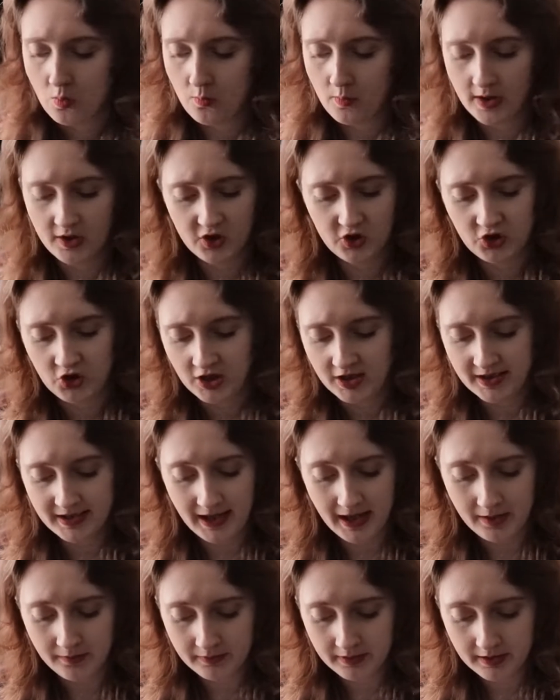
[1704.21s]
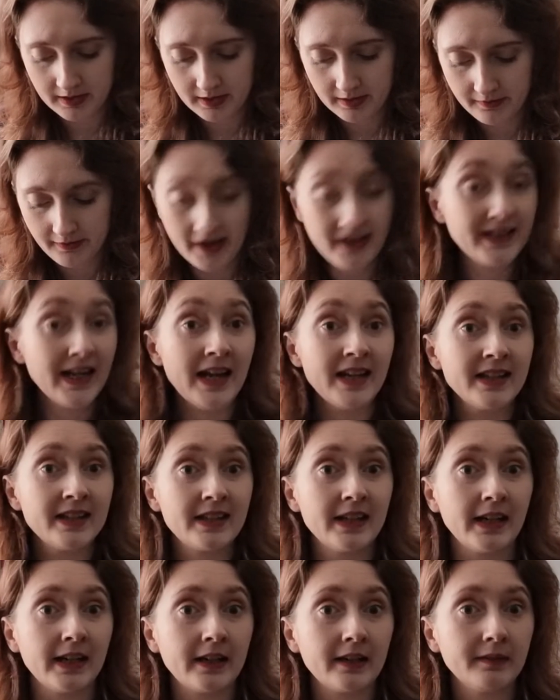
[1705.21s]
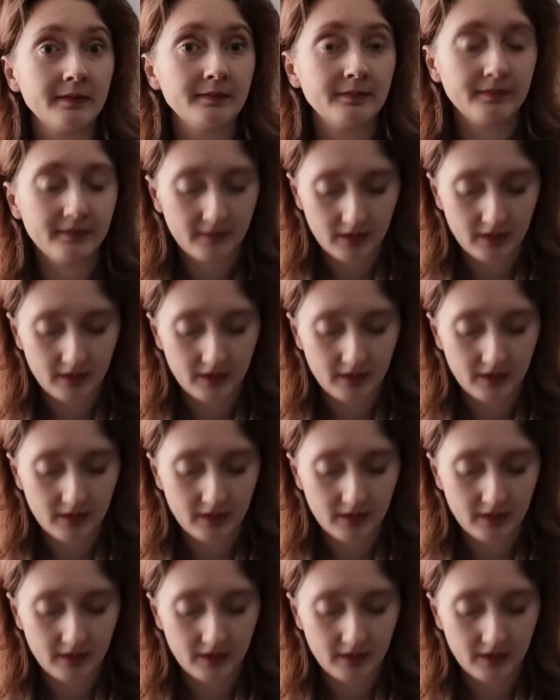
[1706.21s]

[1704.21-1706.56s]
which just sounds fantastic.